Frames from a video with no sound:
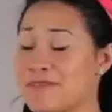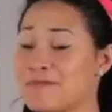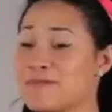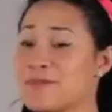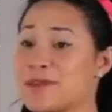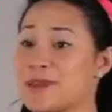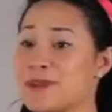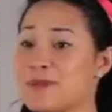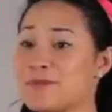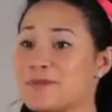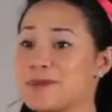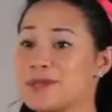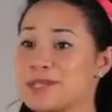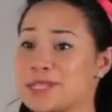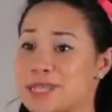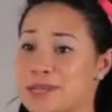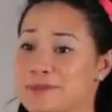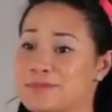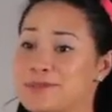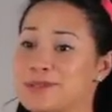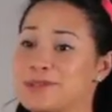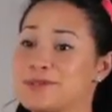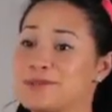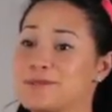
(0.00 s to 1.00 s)
been with
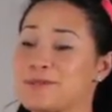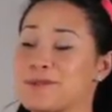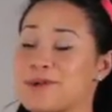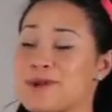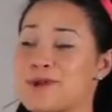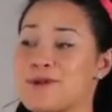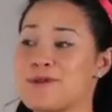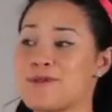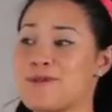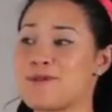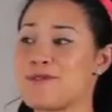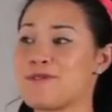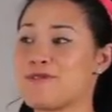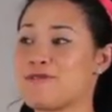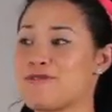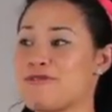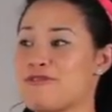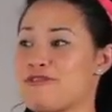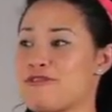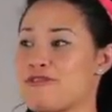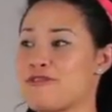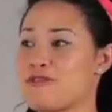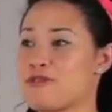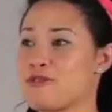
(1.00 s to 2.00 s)
TEMPTU PRO
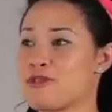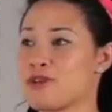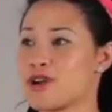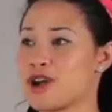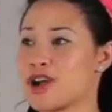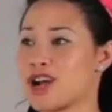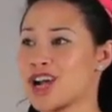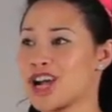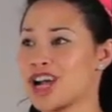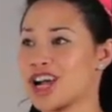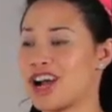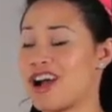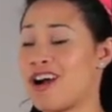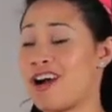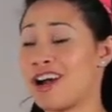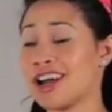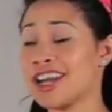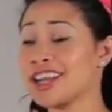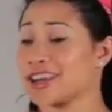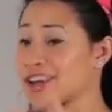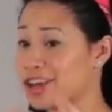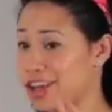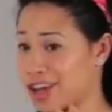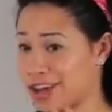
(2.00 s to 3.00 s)
for on
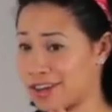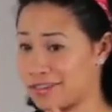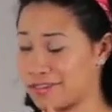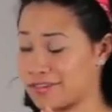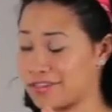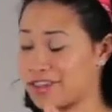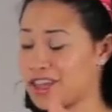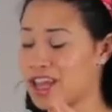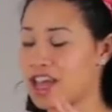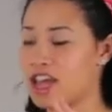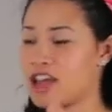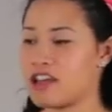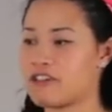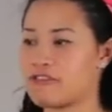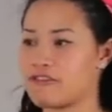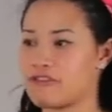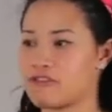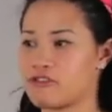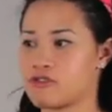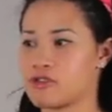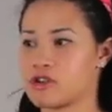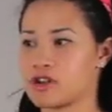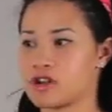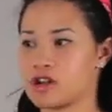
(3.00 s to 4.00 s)
and off
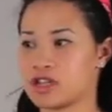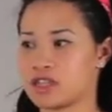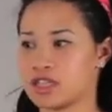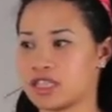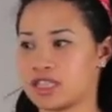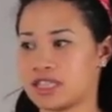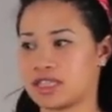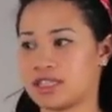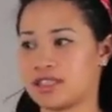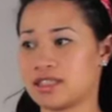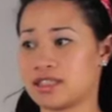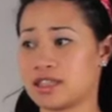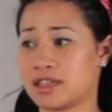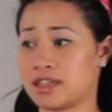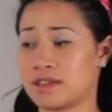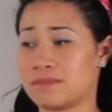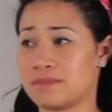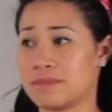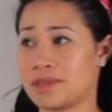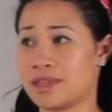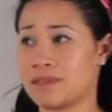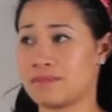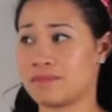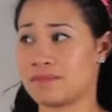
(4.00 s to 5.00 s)
for, this is going to
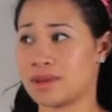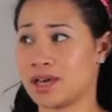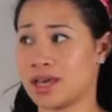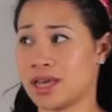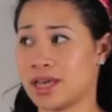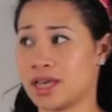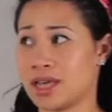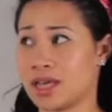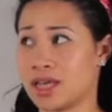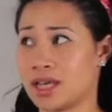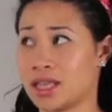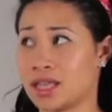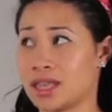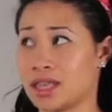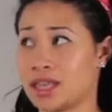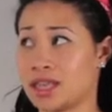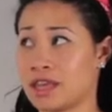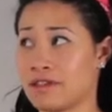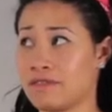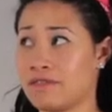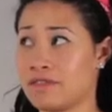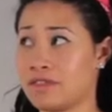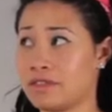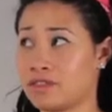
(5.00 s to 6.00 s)
be my
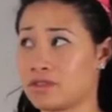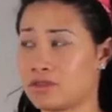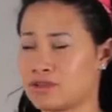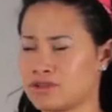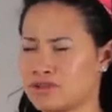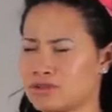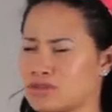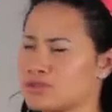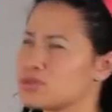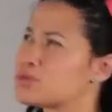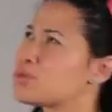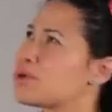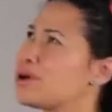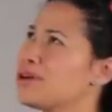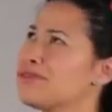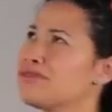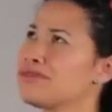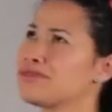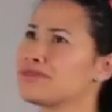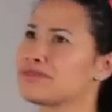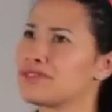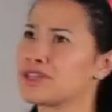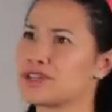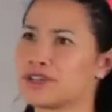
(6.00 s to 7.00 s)
11th or
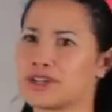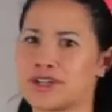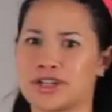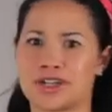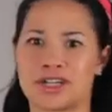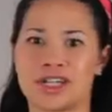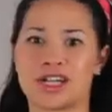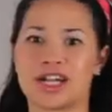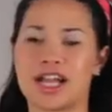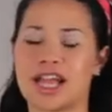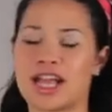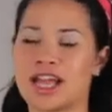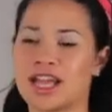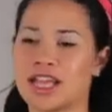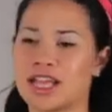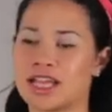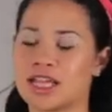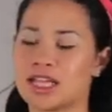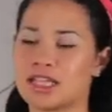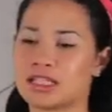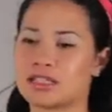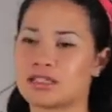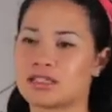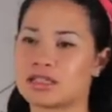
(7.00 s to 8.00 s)
12th year.
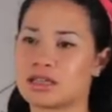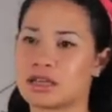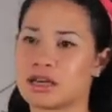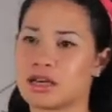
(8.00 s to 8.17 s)
And,